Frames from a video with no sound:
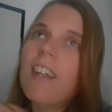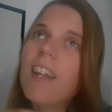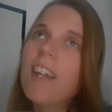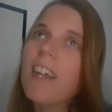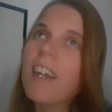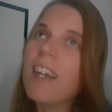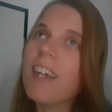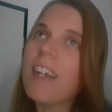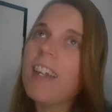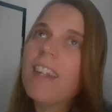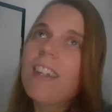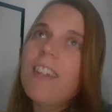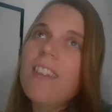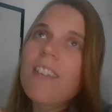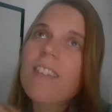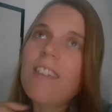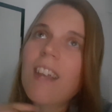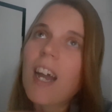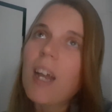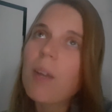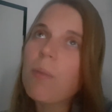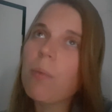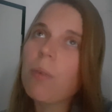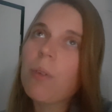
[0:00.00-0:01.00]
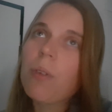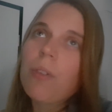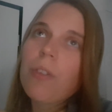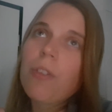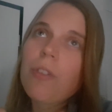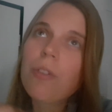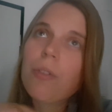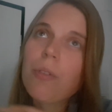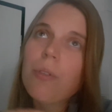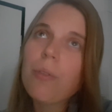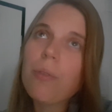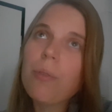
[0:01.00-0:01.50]
And I will
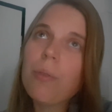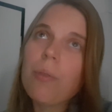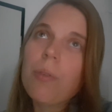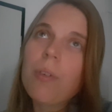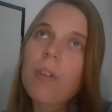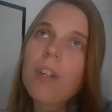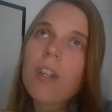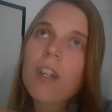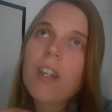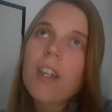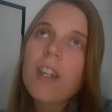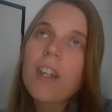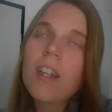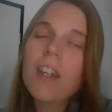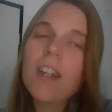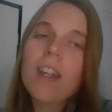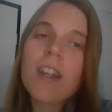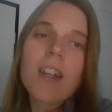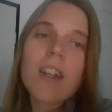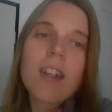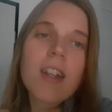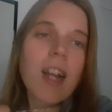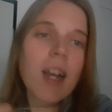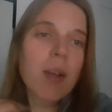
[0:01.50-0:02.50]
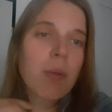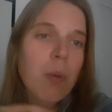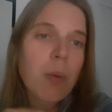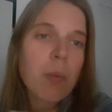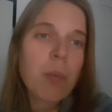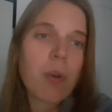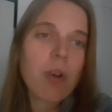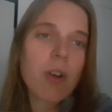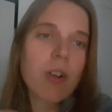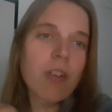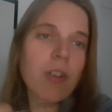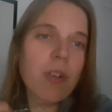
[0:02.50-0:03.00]

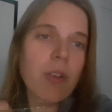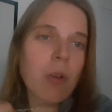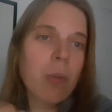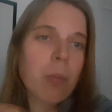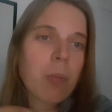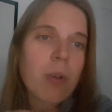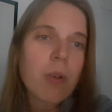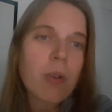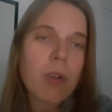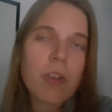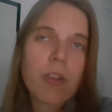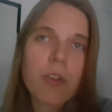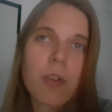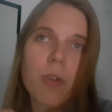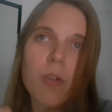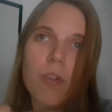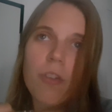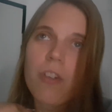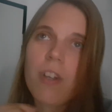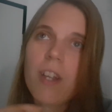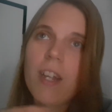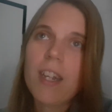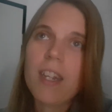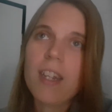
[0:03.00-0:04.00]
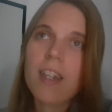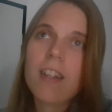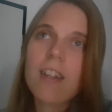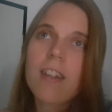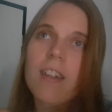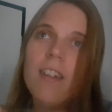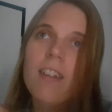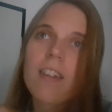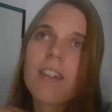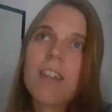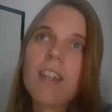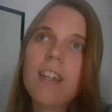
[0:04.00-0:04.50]
walk the whole Polish coastline
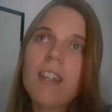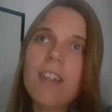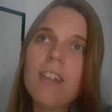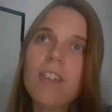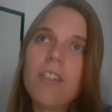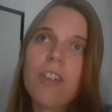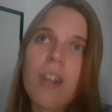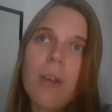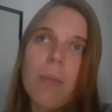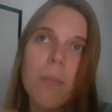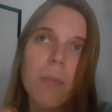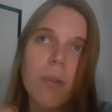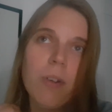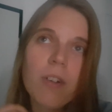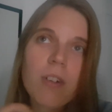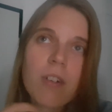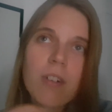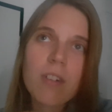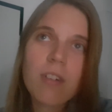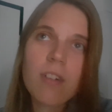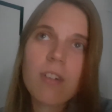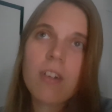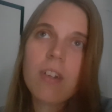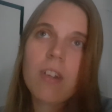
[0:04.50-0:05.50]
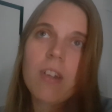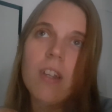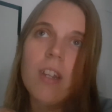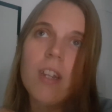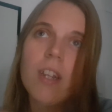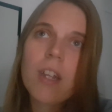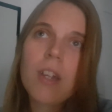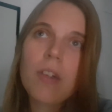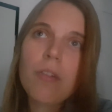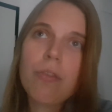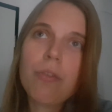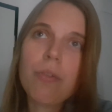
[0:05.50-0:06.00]
in December
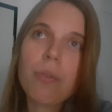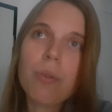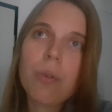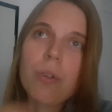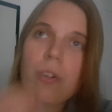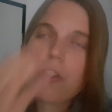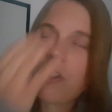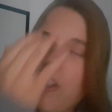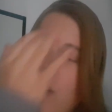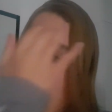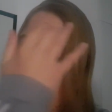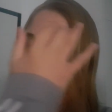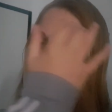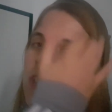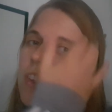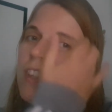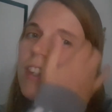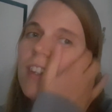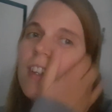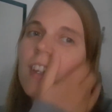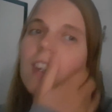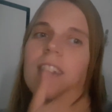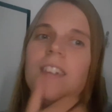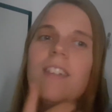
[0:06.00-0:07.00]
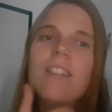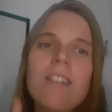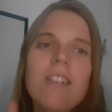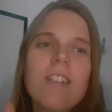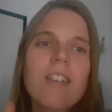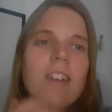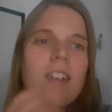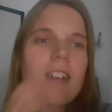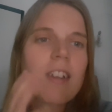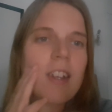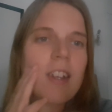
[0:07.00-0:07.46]
for 17 days.